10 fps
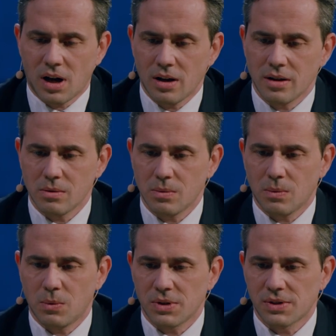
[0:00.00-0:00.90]
I
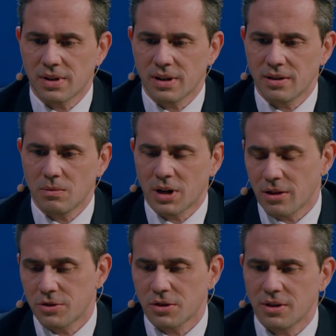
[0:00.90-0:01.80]
was one of
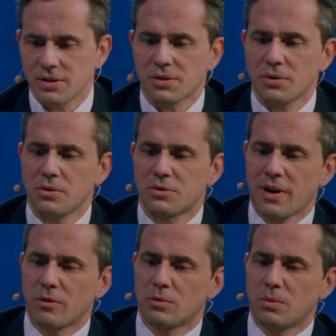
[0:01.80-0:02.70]
the journalists who
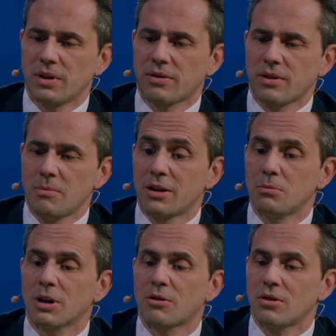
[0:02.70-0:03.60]
traveled with Emmanuel
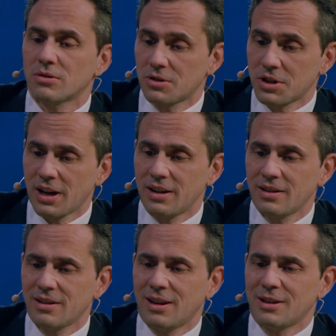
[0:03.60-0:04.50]
Macron to
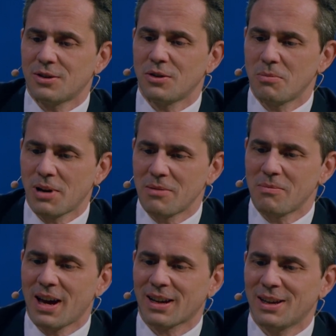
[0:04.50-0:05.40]
China, and on the plane
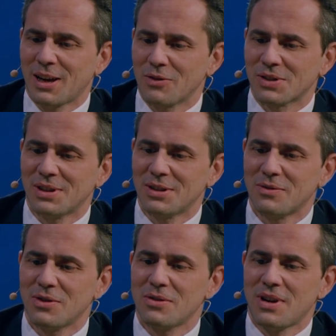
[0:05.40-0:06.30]
back, he gave us an
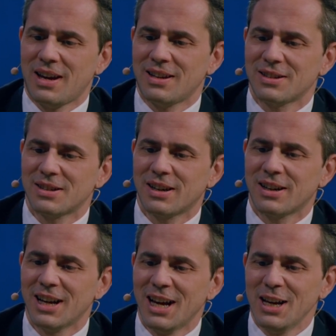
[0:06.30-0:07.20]
interview and
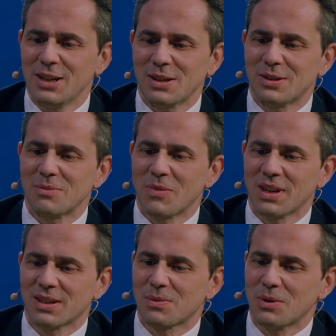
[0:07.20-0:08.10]
said some
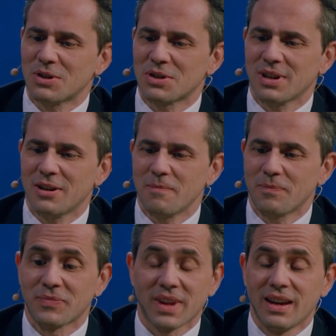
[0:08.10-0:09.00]
things which
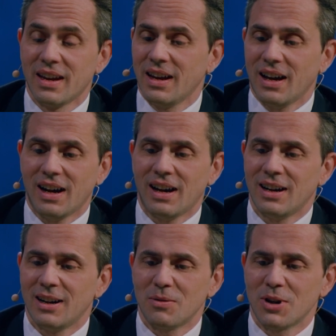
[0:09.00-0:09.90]
were
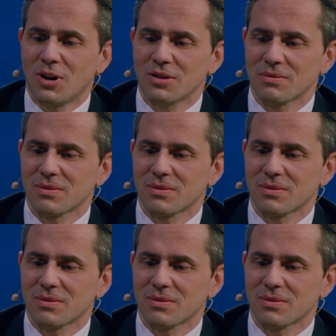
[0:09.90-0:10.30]
not